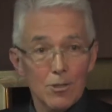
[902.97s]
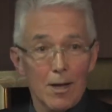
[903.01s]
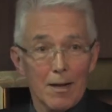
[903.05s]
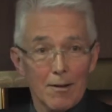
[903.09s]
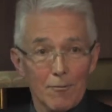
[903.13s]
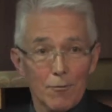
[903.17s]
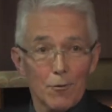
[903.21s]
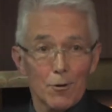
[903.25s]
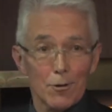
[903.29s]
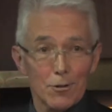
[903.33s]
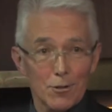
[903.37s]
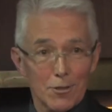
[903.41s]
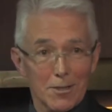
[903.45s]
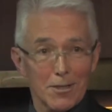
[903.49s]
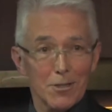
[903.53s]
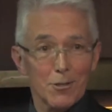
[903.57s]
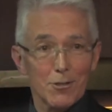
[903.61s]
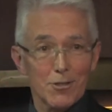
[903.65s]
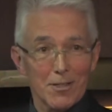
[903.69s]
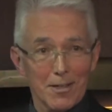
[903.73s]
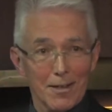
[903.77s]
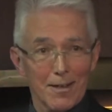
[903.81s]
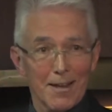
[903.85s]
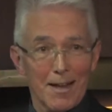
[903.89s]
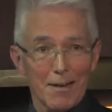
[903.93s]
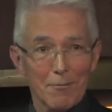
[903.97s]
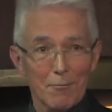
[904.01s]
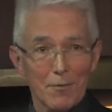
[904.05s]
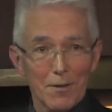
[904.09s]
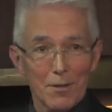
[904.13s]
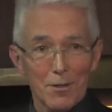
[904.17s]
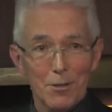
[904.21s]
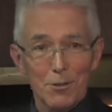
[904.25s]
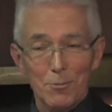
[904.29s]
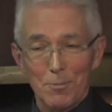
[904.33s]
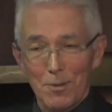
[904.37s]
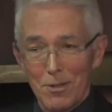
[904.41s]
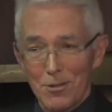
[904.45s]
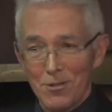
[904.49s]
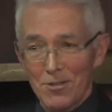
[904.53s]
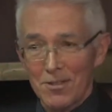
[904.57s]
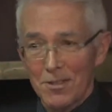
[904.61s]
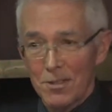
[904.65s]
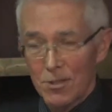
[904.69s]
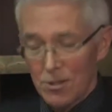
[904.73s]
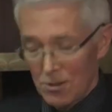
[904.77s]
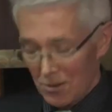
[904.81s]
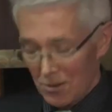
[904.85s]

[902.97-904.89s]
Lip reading: unfortunately still unfinished business